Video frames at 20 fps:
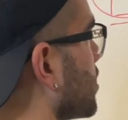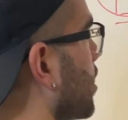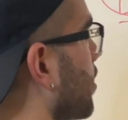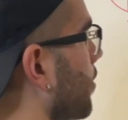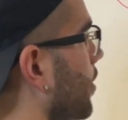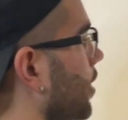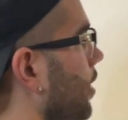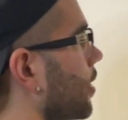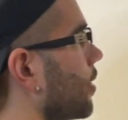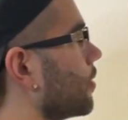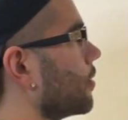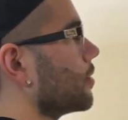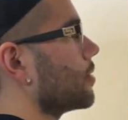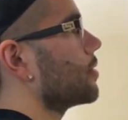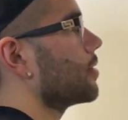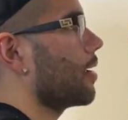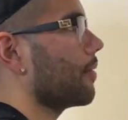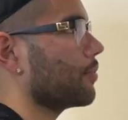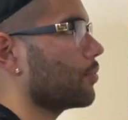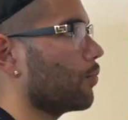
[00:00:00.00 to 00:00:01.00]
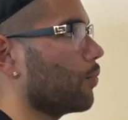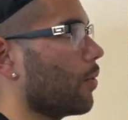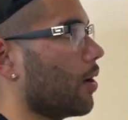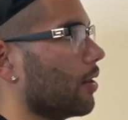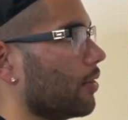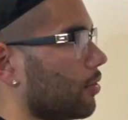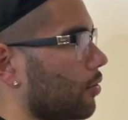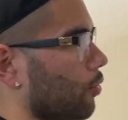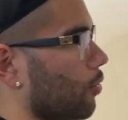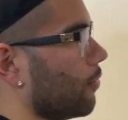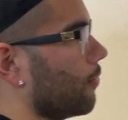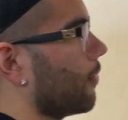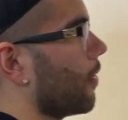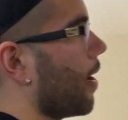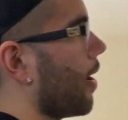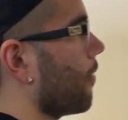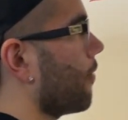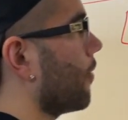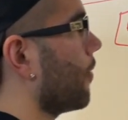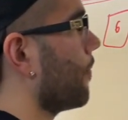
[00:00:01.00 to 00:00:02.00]
that we need, steps 1 through
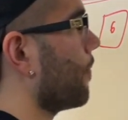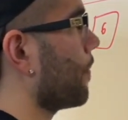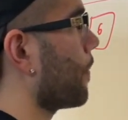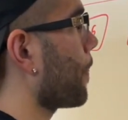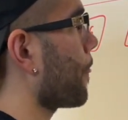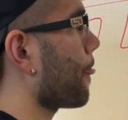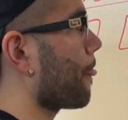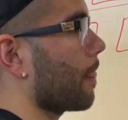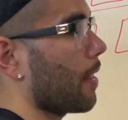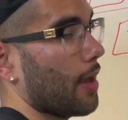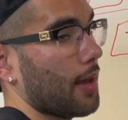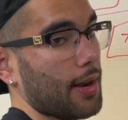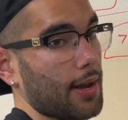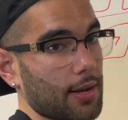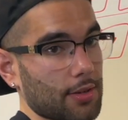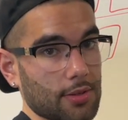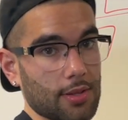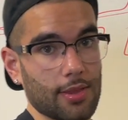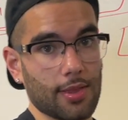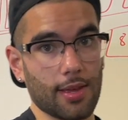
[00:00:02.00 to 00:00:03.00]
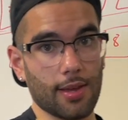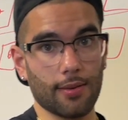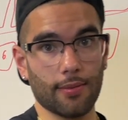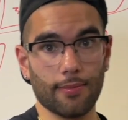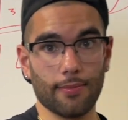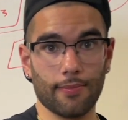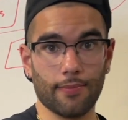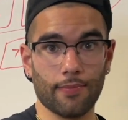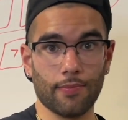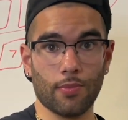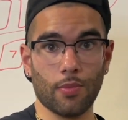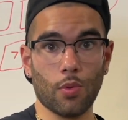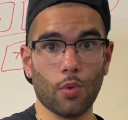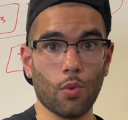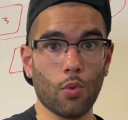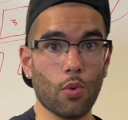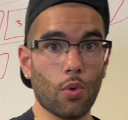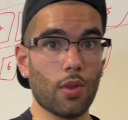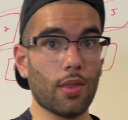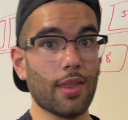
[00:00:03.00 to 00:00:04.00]
5. And here's the thing.
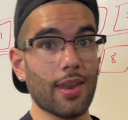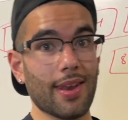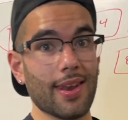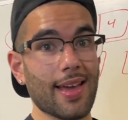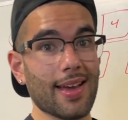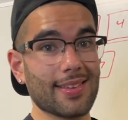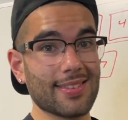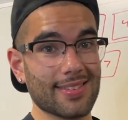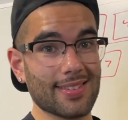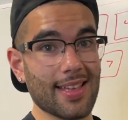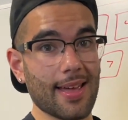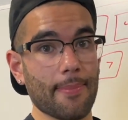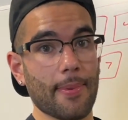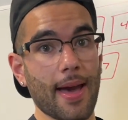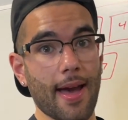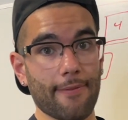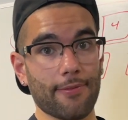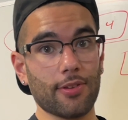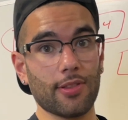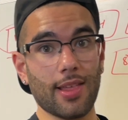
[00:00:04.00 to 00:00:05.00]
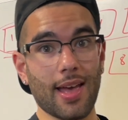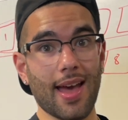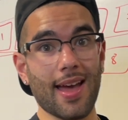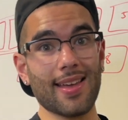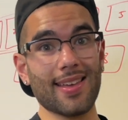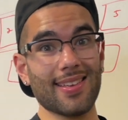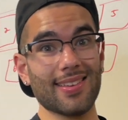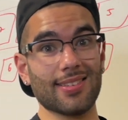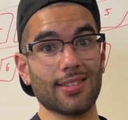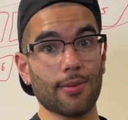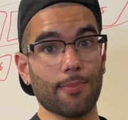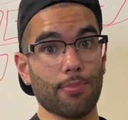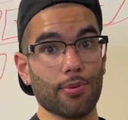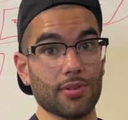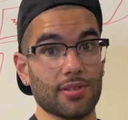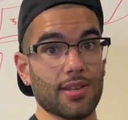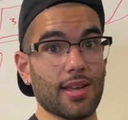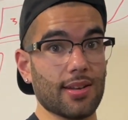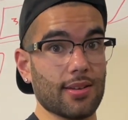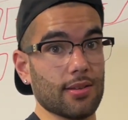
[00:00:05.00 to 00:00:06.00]
The next step after that is to
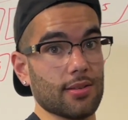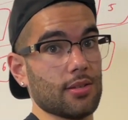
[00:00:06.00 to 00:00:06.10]
present a